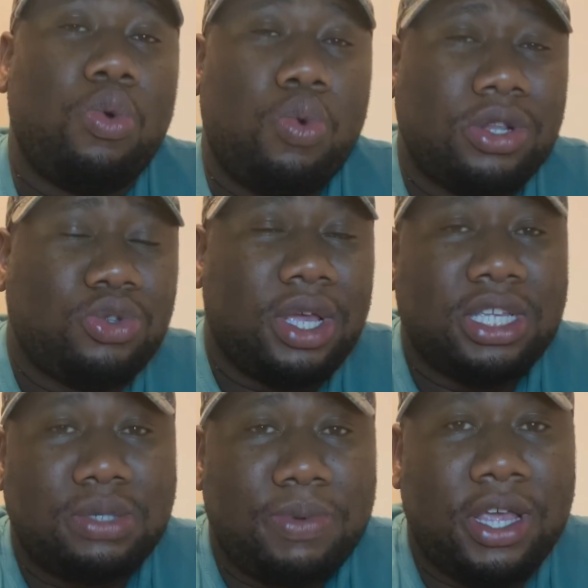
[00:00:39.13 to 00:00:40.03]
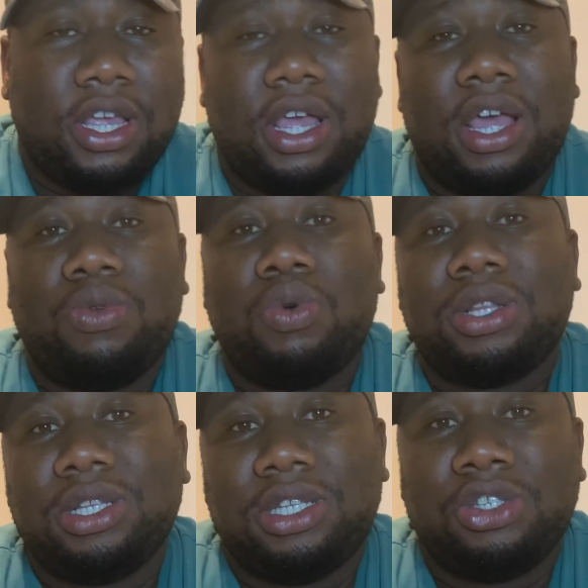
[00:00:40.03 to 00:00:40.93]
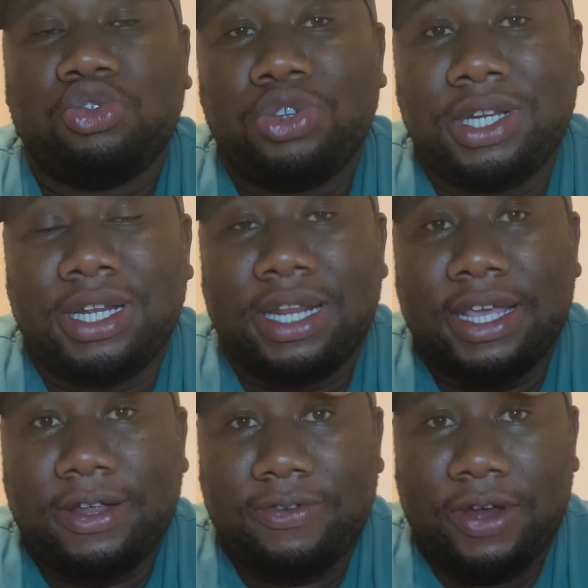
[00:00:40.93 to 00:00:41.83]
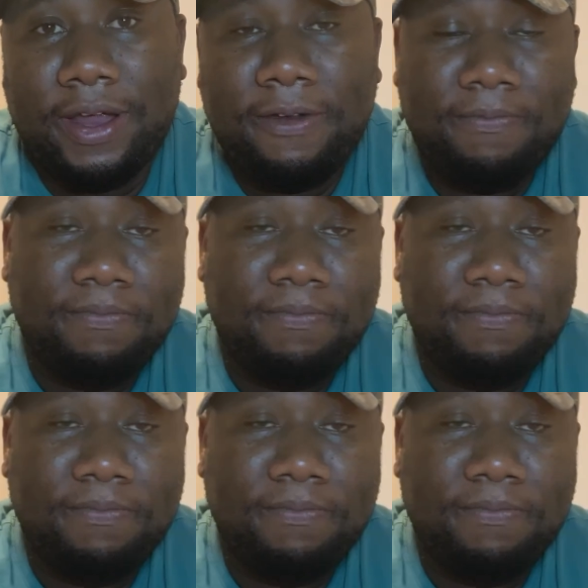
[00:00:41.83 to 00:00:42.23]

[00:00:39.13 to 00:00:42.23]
what to expect and what it is really like, right?